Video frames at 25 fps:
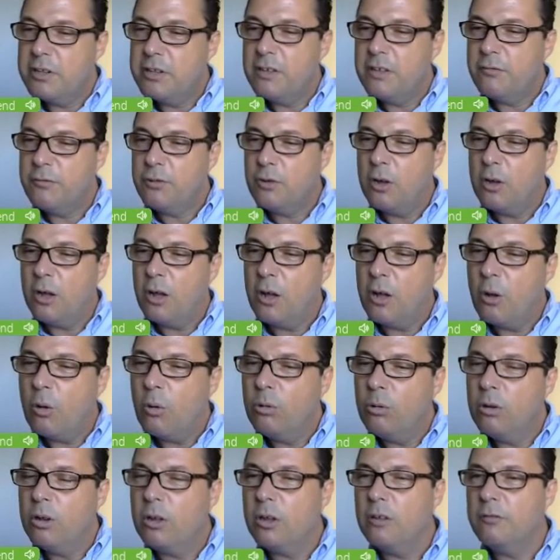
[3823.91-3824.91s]
really give you a
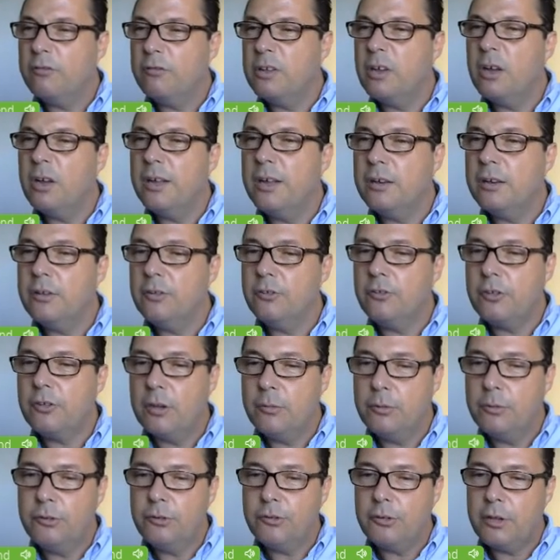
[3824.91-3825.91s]
whole lot of
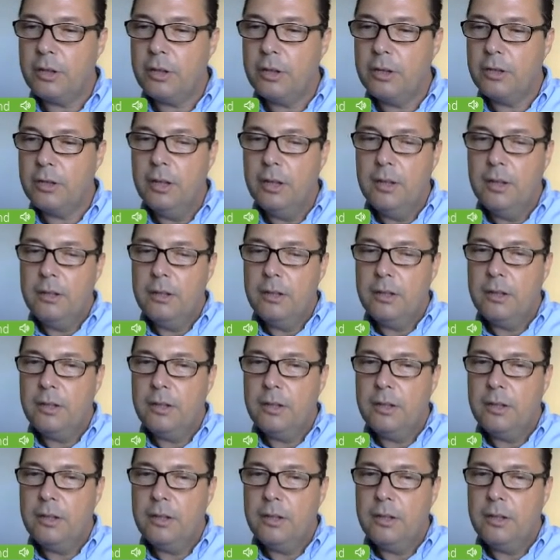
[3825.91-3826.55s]
guidance, I would say,